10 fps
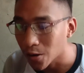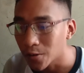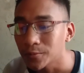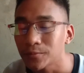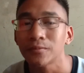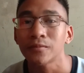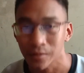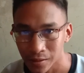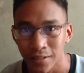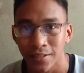So
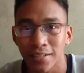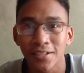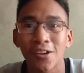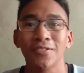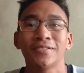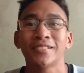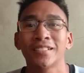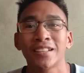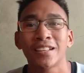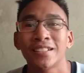that's
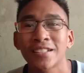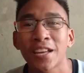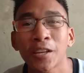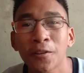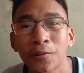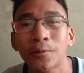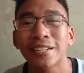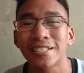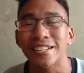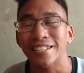all. Thank you
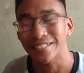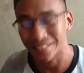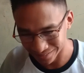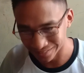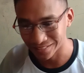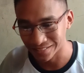for watching.